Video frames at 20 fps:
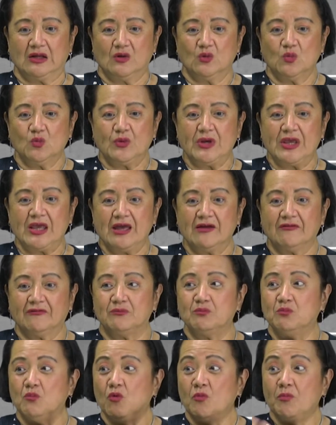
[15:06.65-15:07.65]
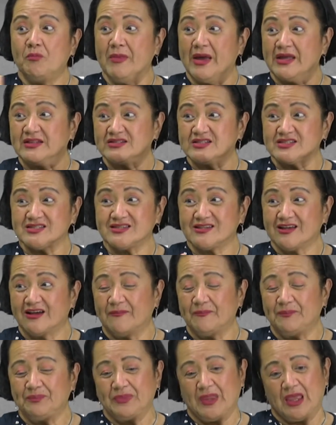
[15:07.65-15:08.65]
we have movements
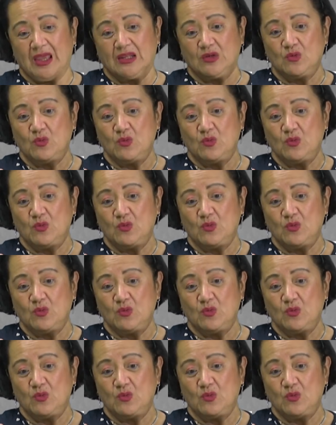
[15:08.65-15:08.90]
and